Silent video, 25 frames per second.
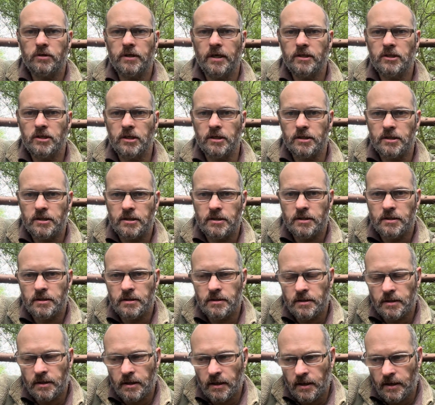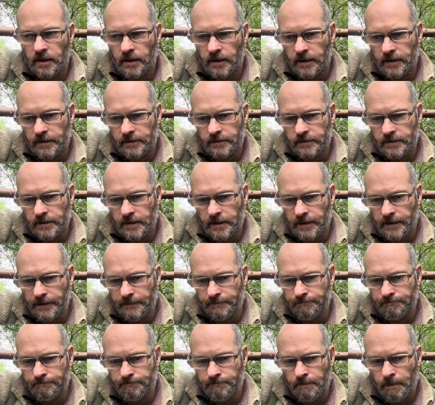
edges, and